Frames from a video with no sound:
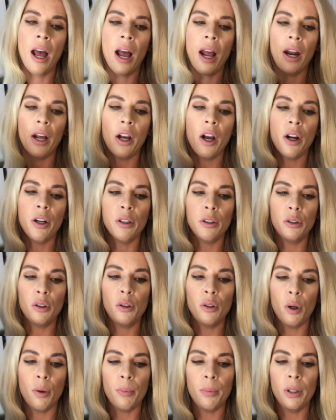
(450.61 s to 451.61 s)
And I kind of
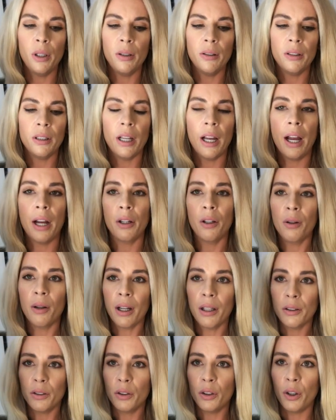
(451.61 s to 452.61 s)
stop using it, and you
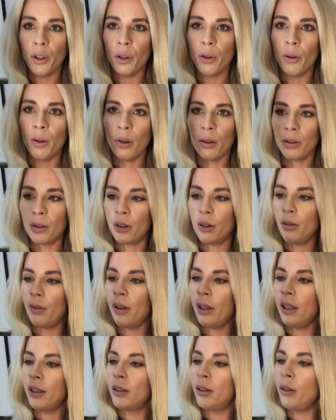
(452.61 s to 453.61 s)
get 2 lots of
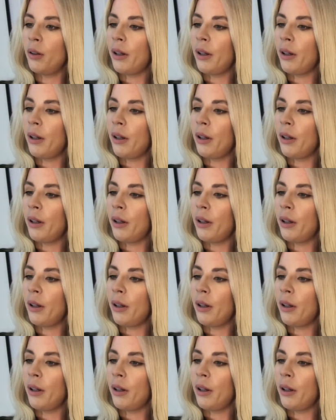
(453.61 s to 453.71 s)
this.